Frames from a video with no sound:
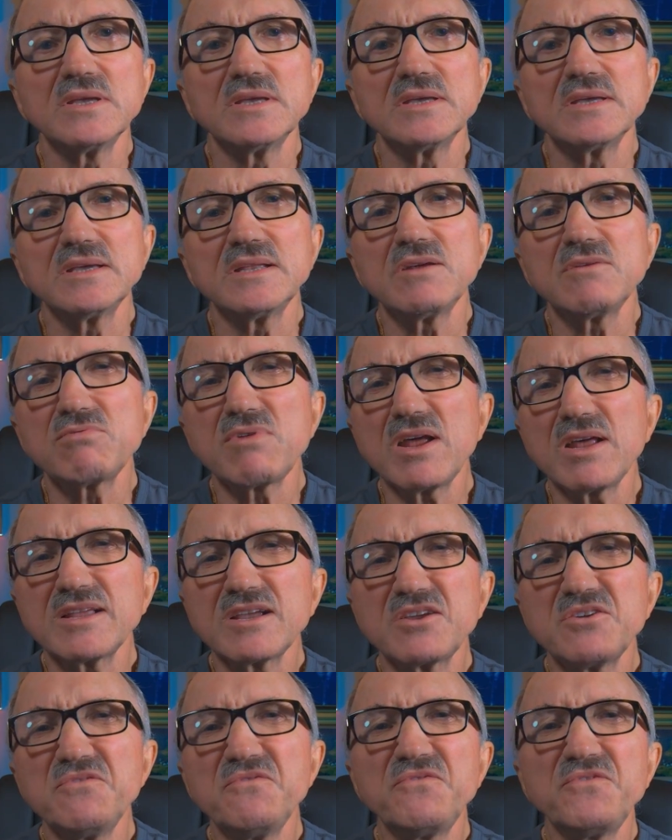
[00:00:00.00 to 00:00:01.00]
in a rather
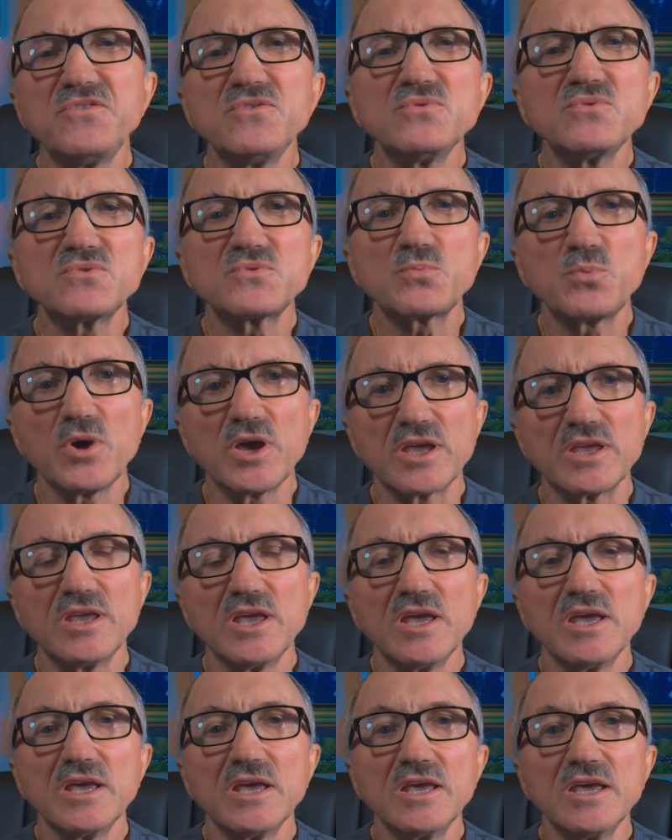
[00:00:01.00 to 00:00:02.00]
confused way,
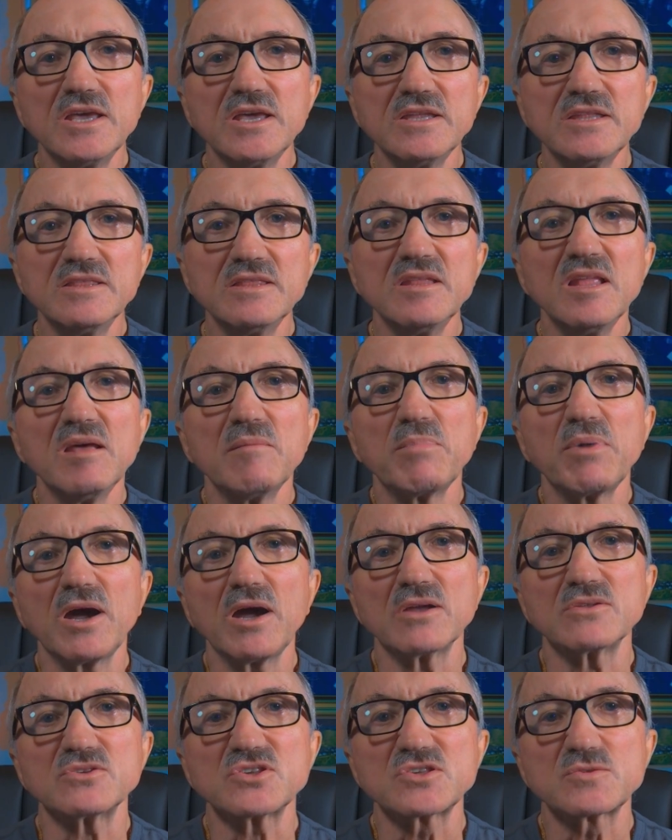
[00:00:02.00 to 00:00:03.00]
hidden
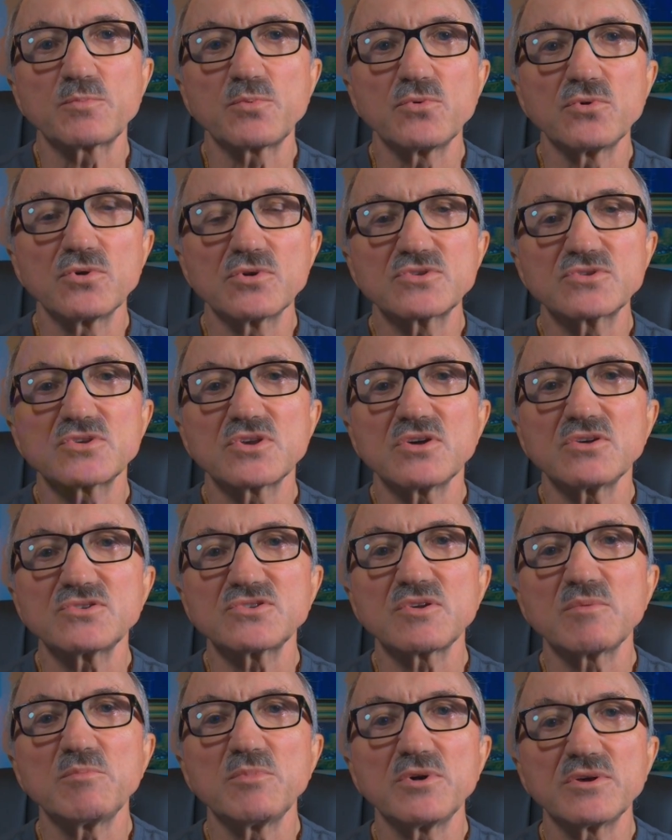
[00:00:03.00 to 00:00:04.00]
behind sports or
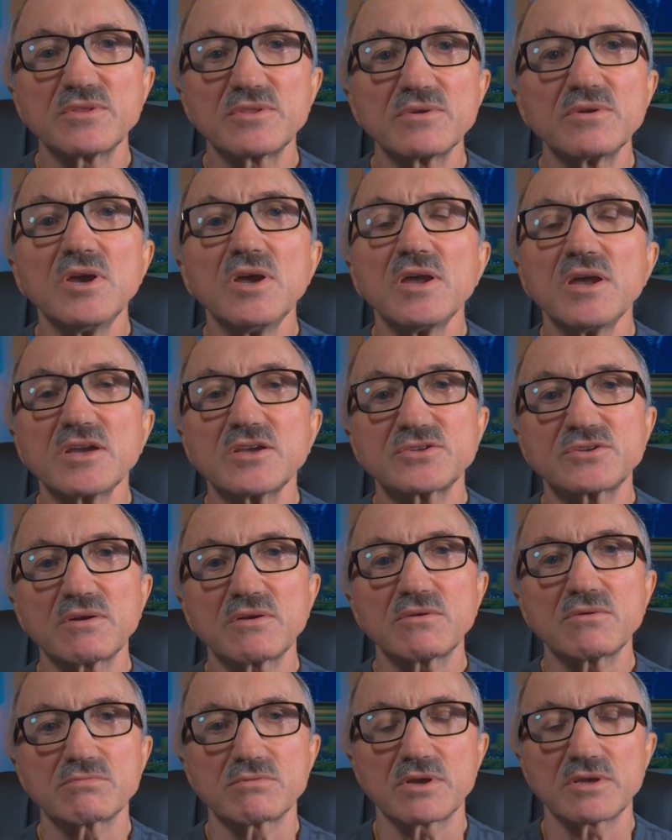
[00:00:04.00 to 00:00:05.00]
some other
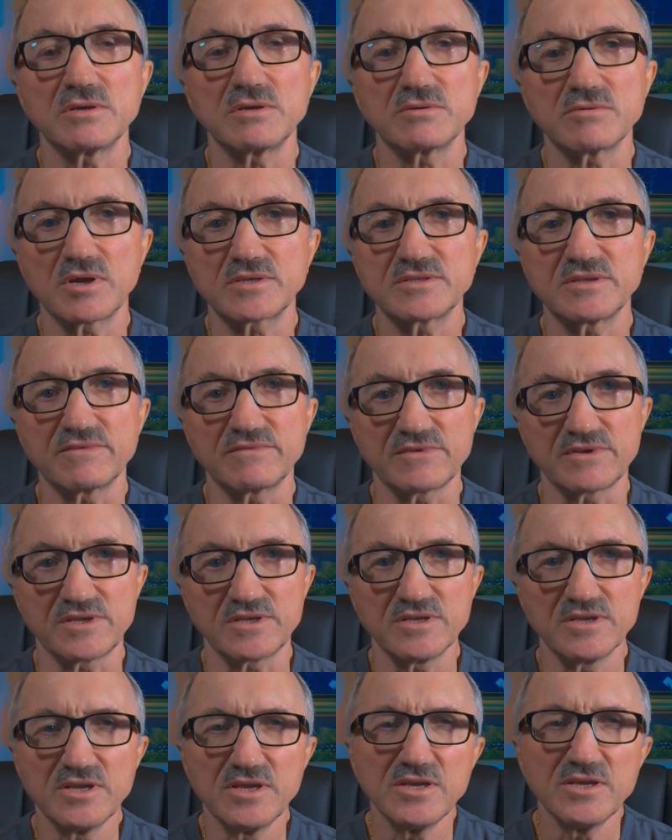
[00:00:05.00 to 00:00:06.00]
extracurricular
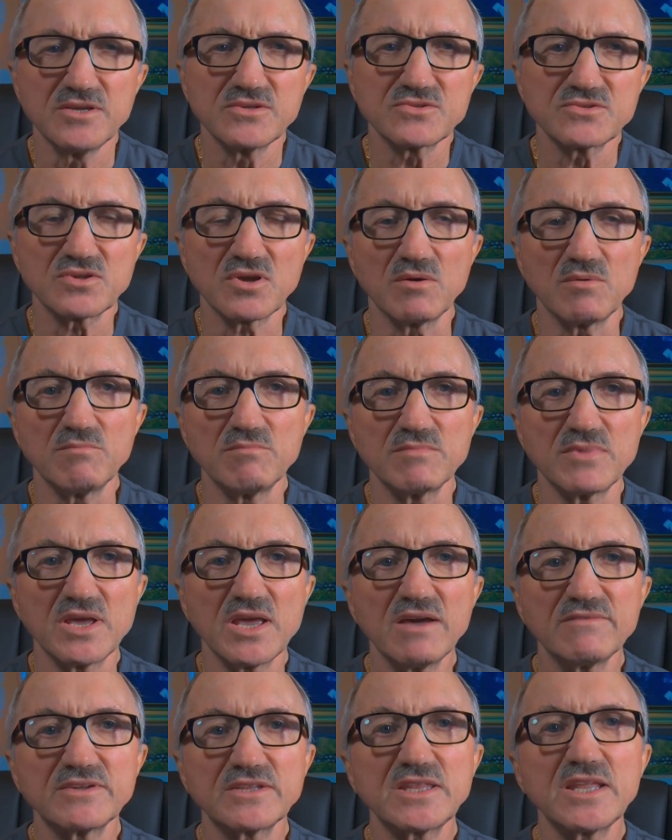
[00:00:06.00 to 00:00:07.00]
activity. Some may
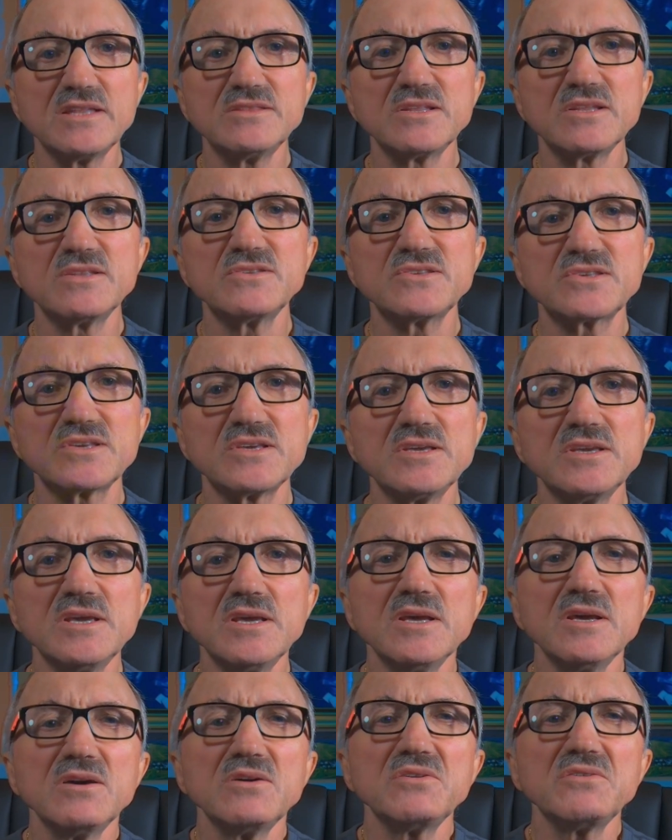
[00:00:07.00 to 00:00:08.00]
have a tendency
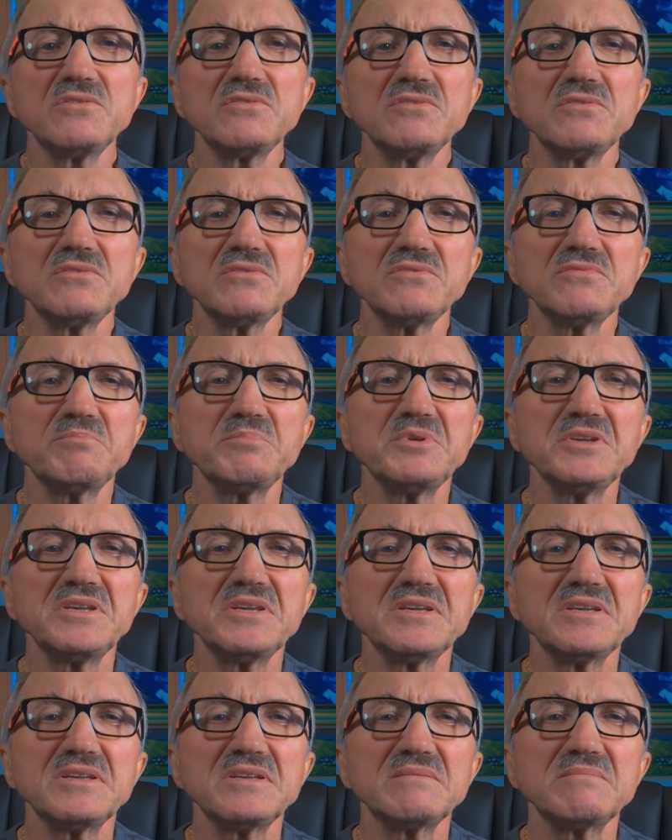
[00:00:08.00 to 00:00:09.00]
of
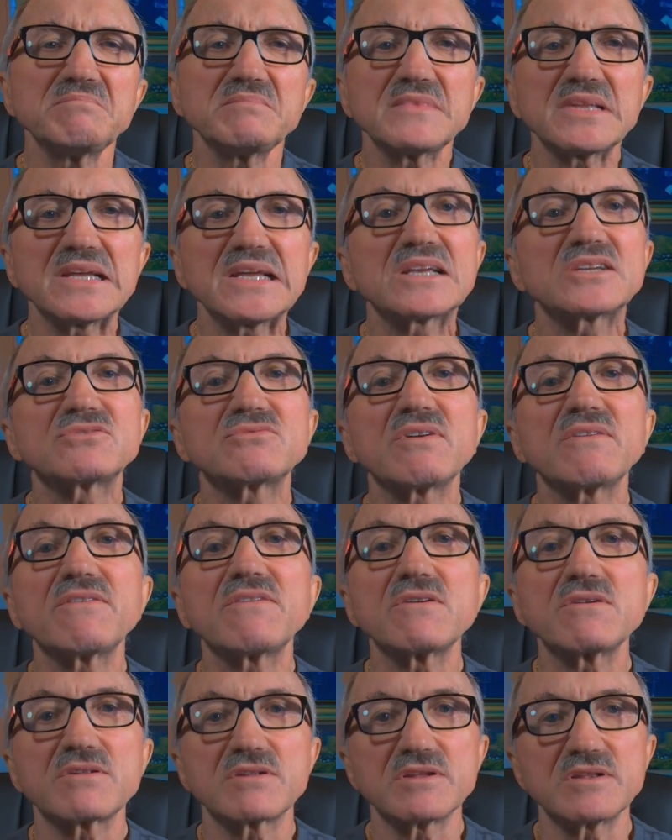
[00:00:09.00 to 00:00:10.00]
being
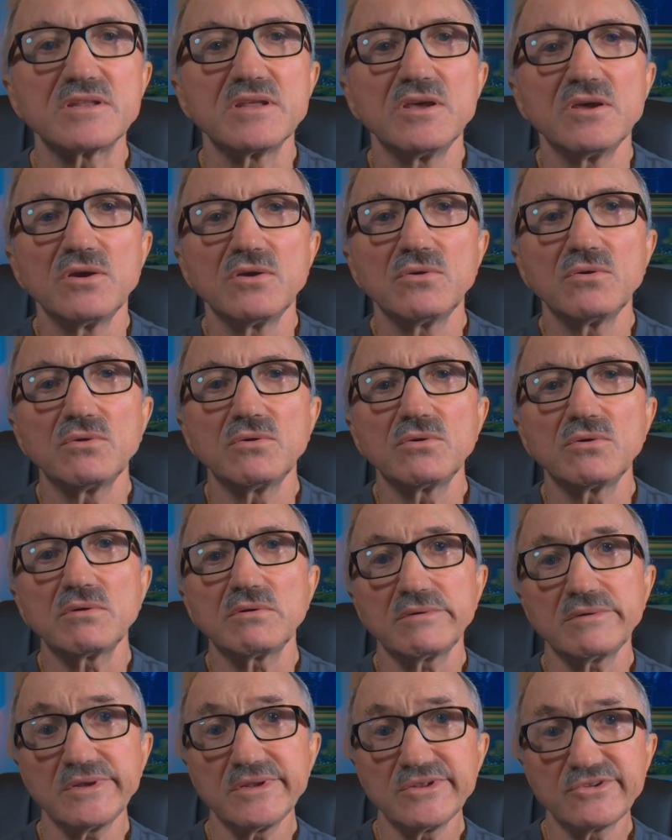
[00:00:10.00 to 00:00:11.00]
extroverted
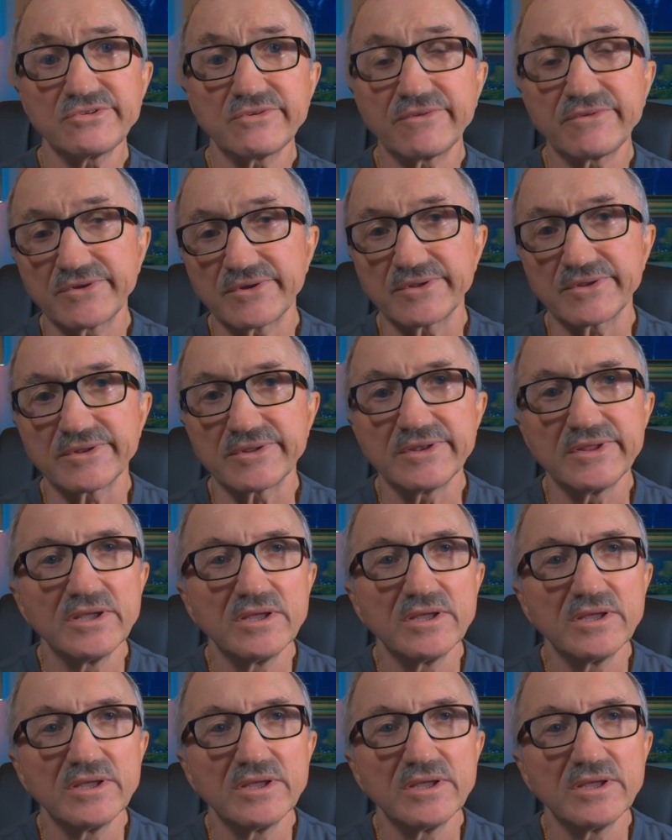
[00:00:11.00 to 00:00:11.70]
or introverted